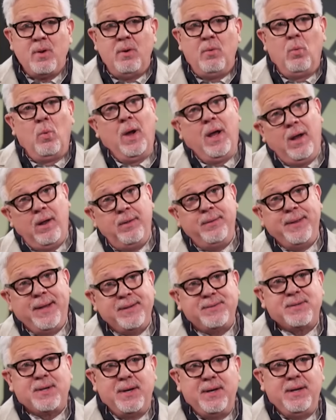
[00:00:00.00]
Well,
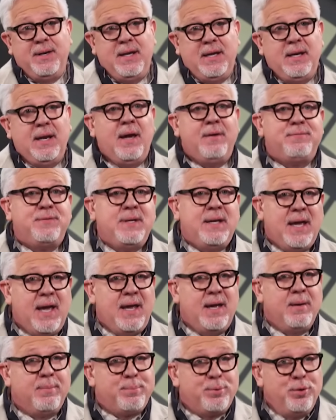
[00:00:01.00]
that's going to need
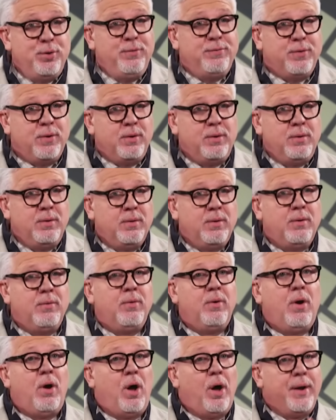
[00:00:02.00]
FDA approval
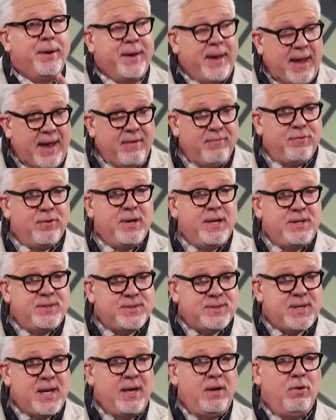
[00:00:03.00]
on every
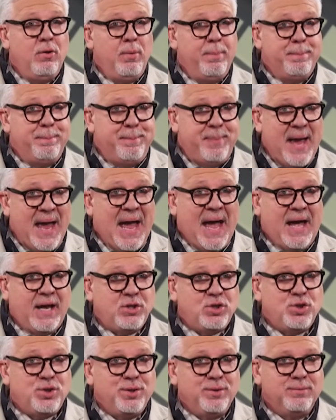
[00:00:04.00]
single
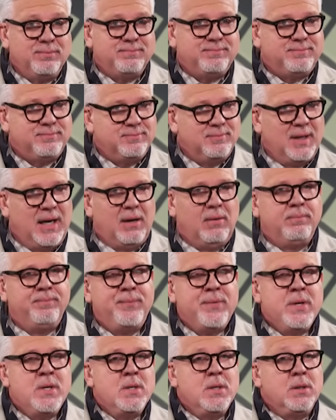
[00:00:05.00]
batch. Now,
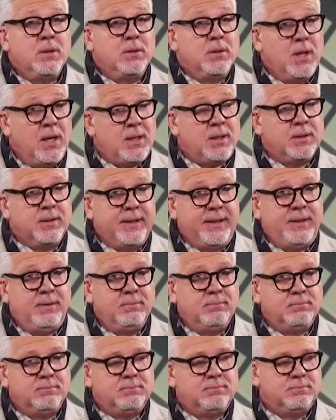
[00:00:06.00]
luckily,
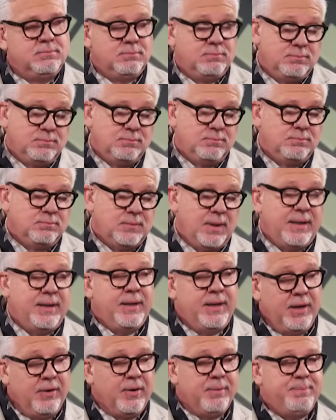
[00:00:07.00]

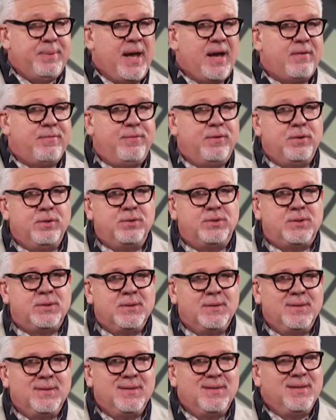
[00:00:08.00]
here at Beck Foods,
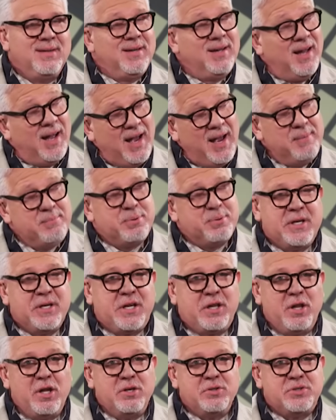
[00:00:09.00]
I'm
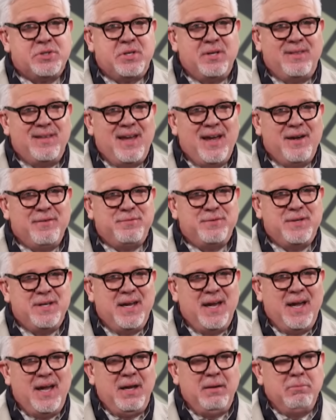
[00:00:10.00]
close to the
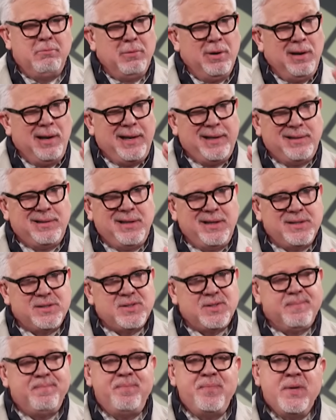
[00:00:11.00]
FDA. We're like
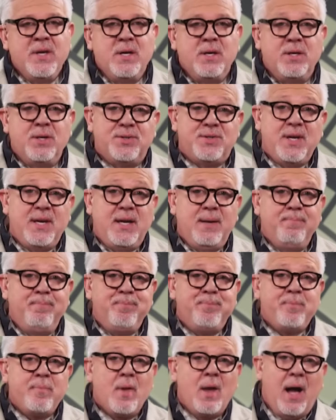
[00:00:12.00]
this. You see,
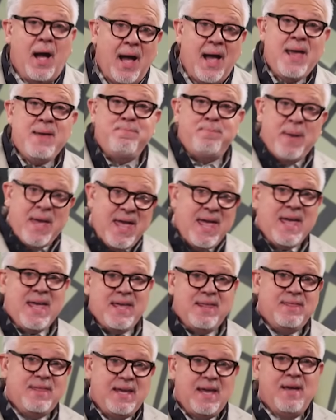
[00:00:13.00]
I
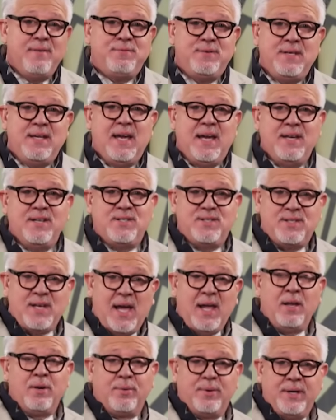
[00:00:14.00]
pay the FDA's
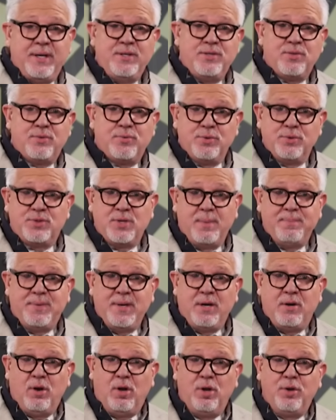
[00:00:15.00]
salaries through
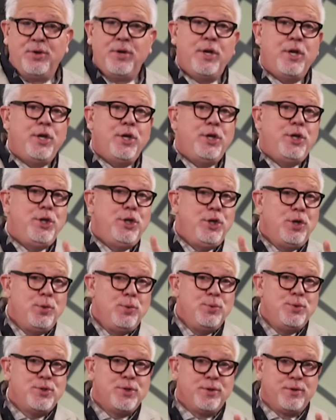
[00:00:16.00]
something called
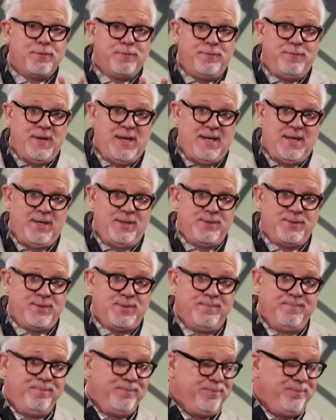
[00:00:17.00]
user fees.